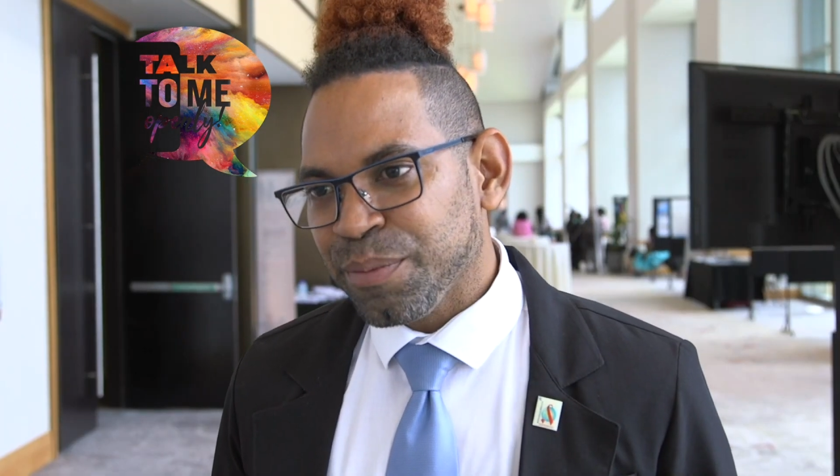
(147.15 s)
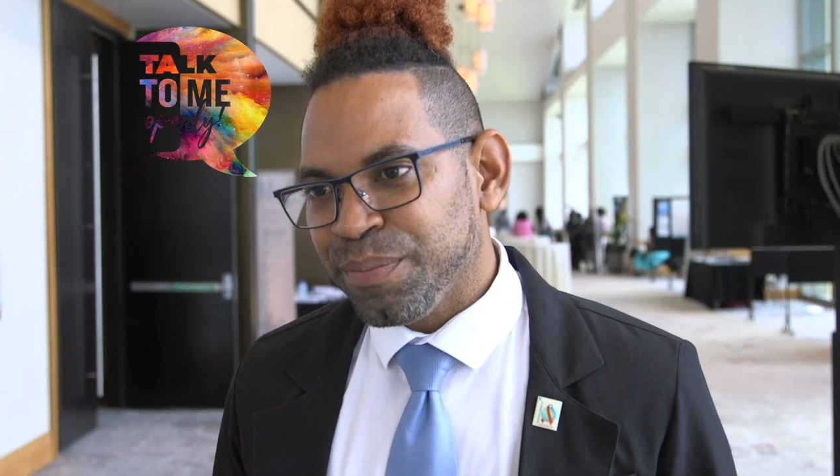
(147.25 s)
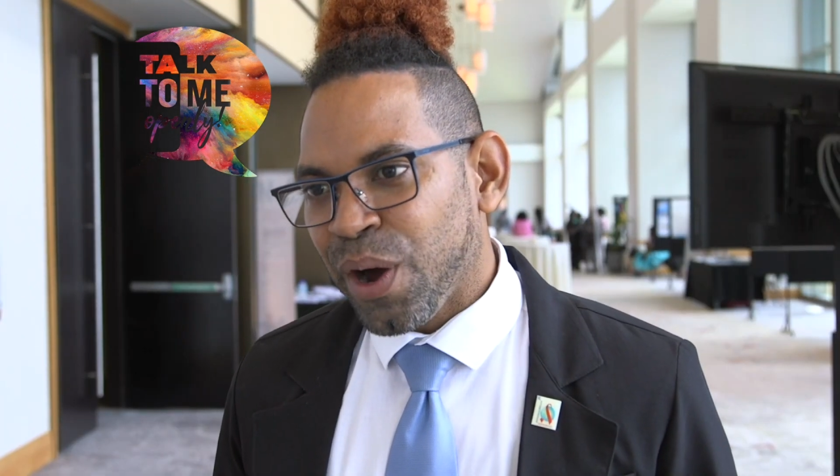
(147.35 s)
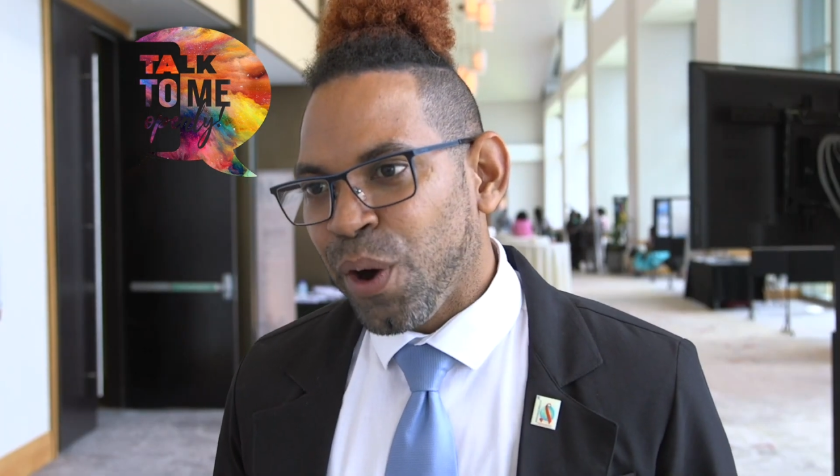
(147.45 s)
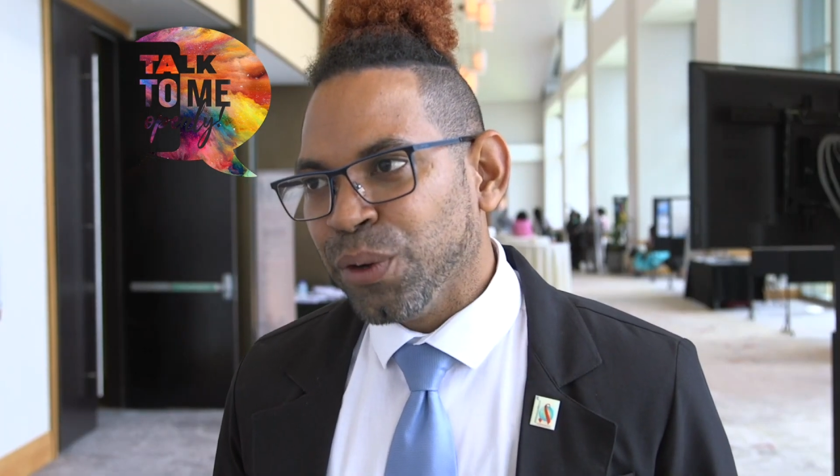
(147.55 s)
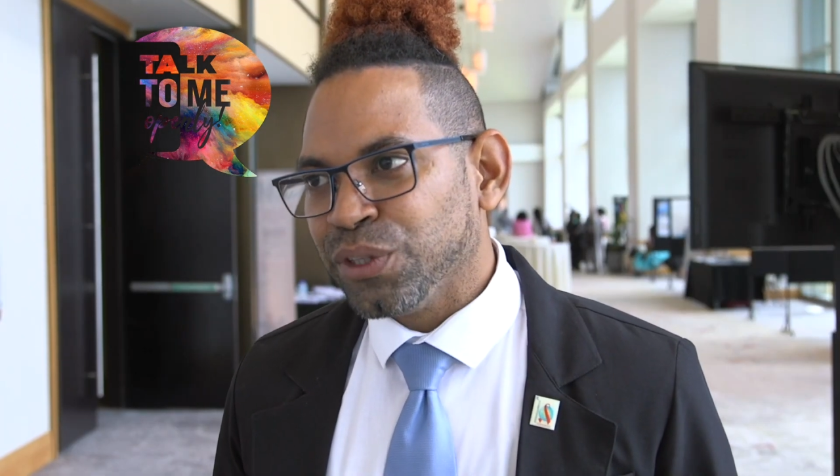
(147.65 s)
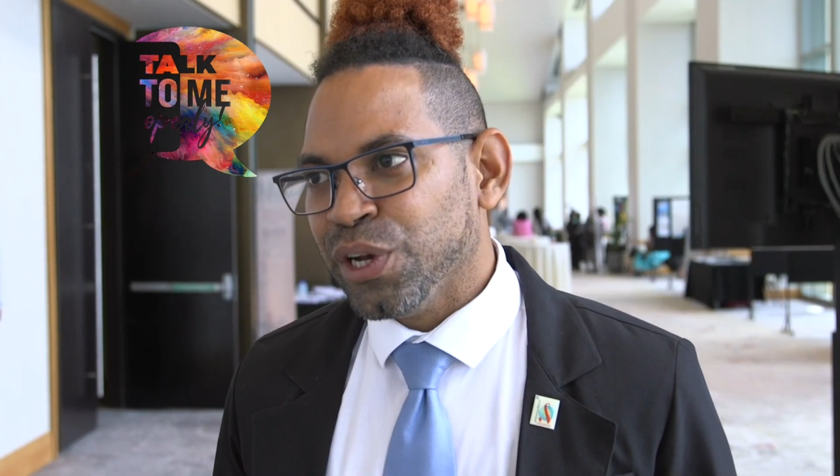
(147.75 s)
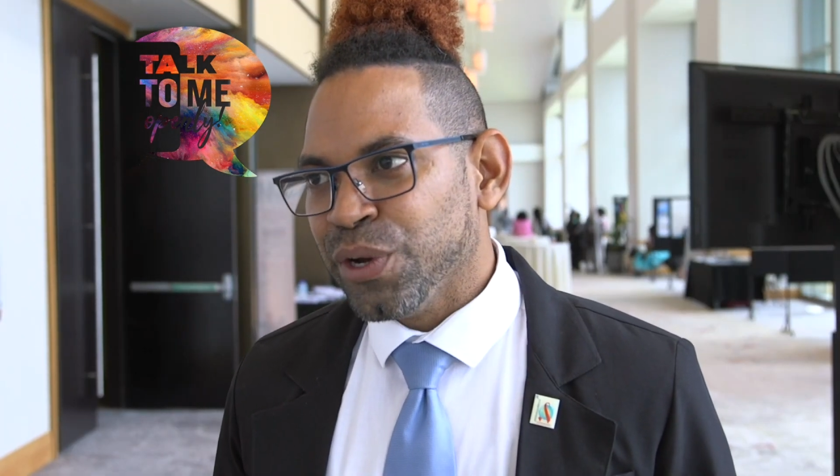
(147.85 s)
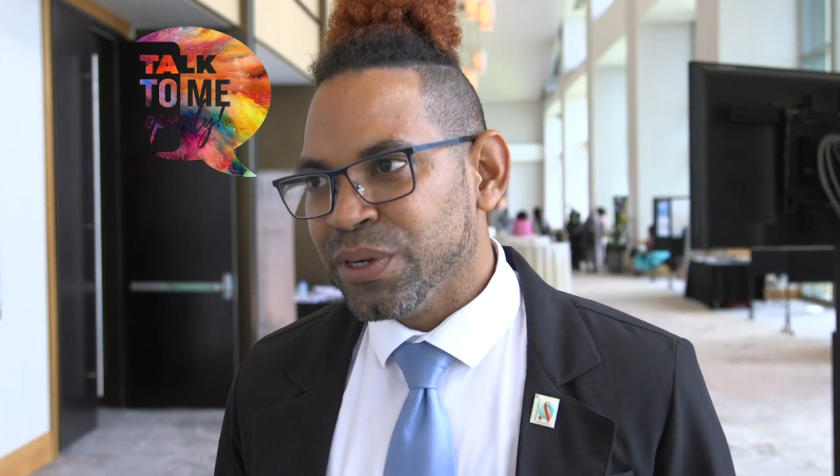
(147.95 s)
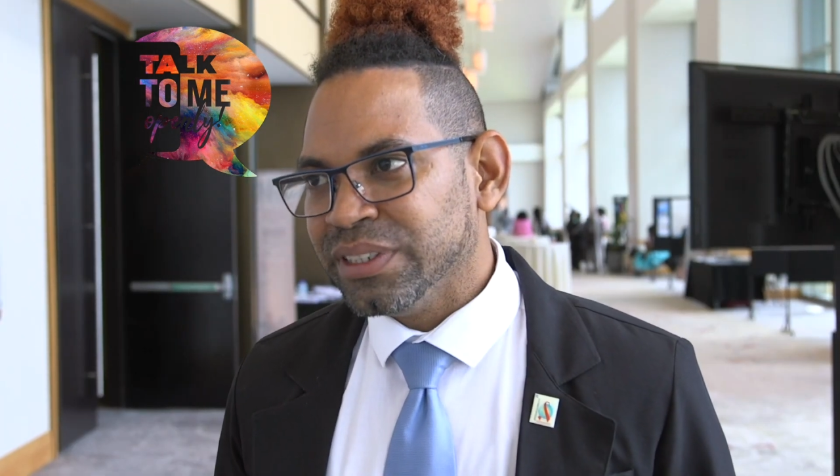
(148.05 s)
about
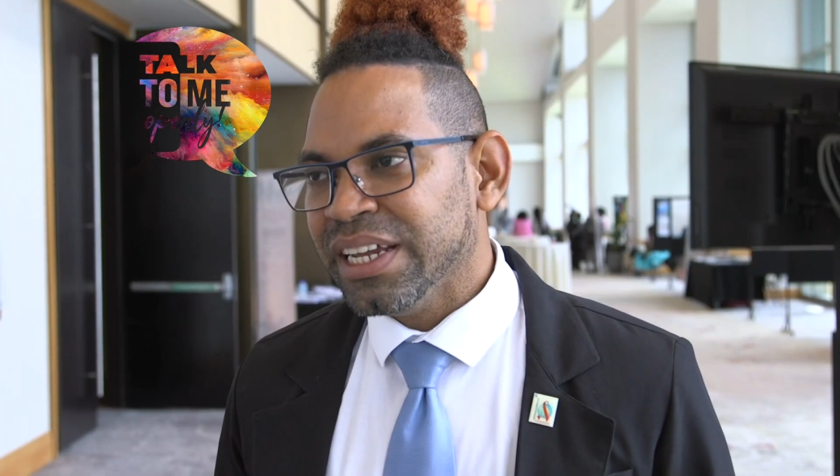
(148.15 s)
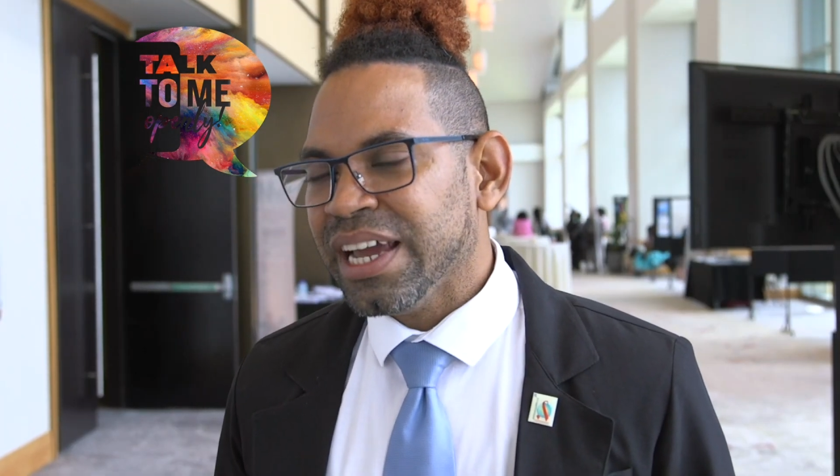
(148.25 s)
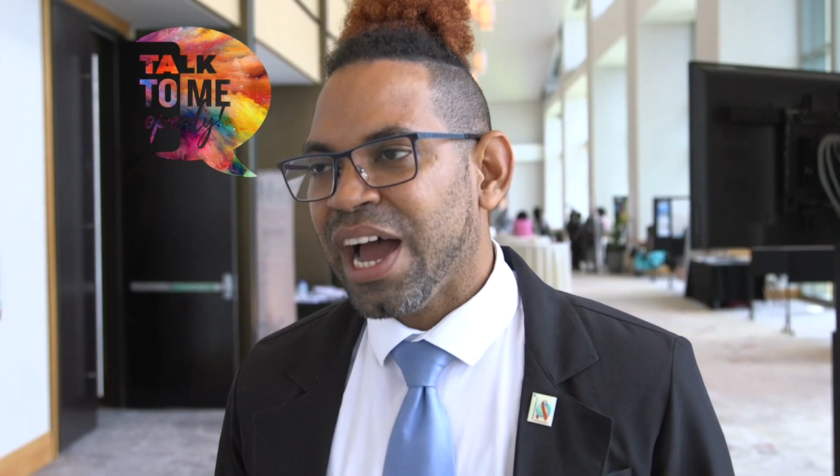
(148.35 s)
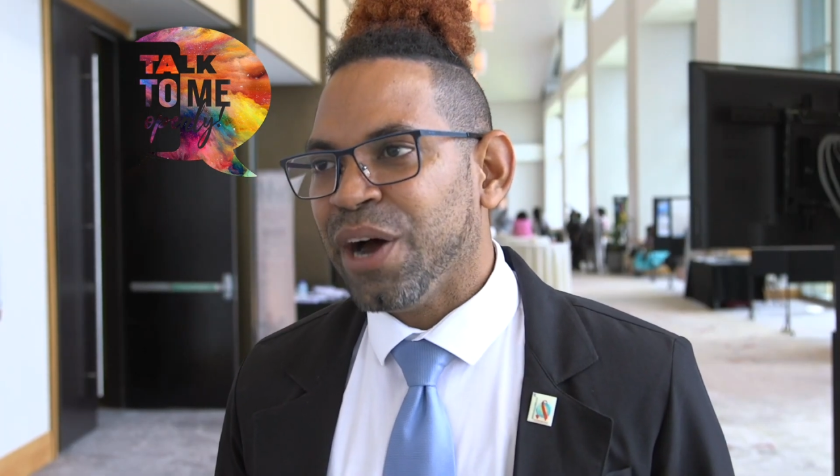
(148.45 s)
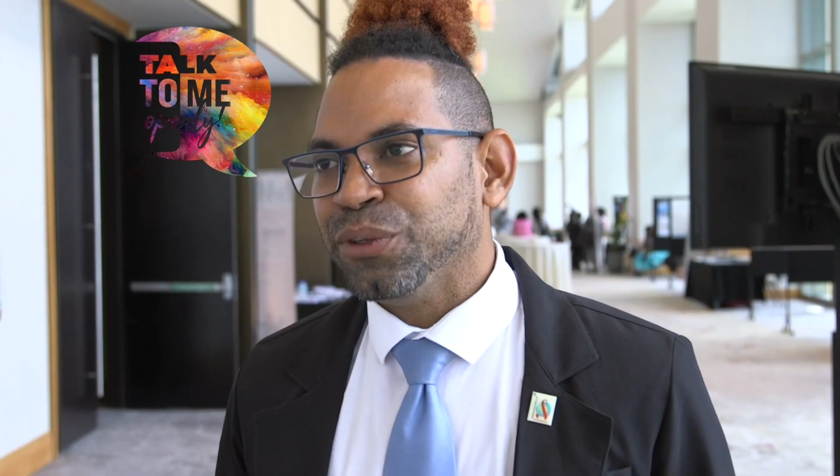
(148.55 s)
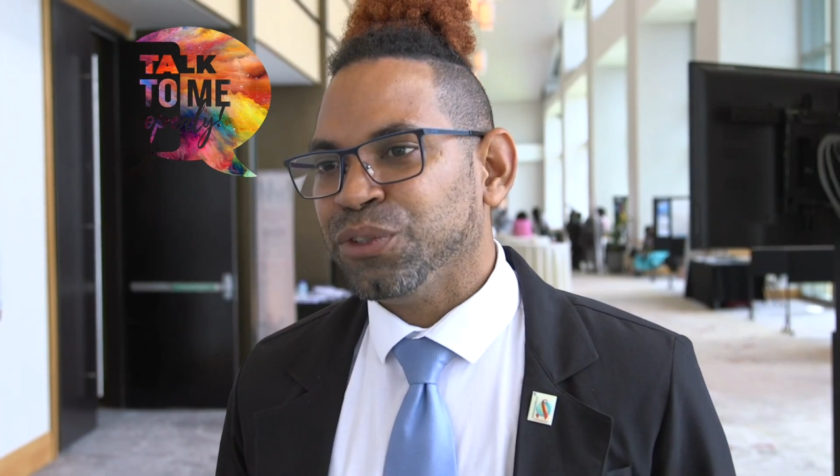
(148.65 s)
learning how